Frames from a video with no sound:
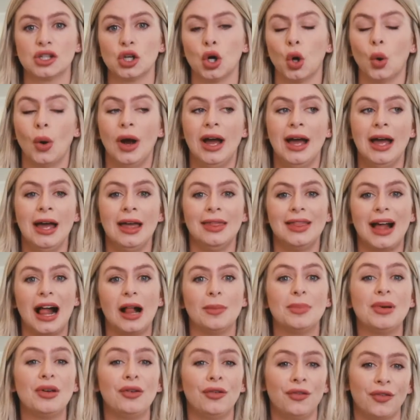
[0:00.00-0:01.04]
So
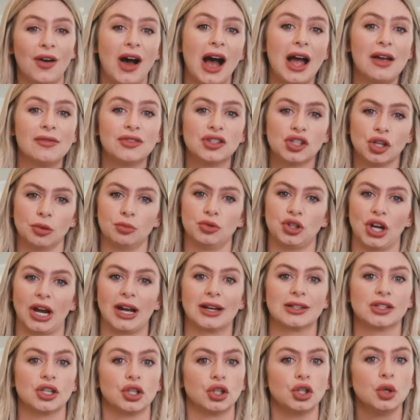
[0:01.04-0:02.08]
that'll be 5
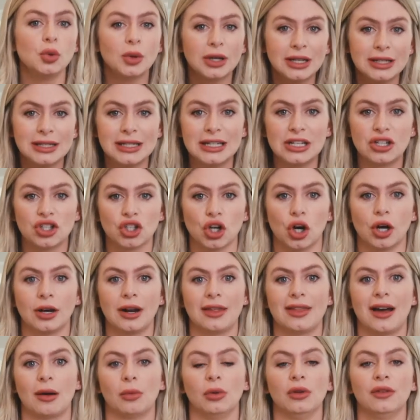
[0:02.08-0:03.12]
subjects you can teach
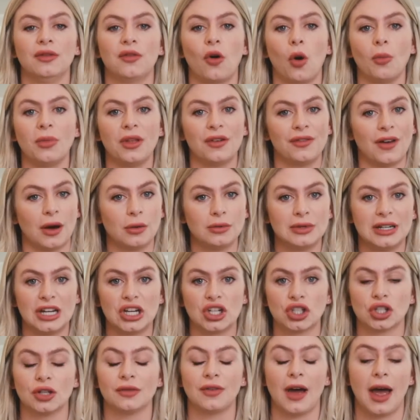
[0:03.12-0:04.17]
on that will form the
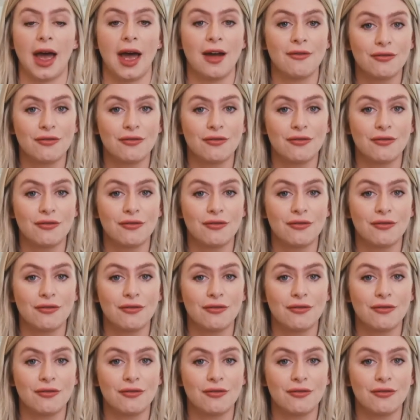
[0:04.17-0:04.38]
foundation of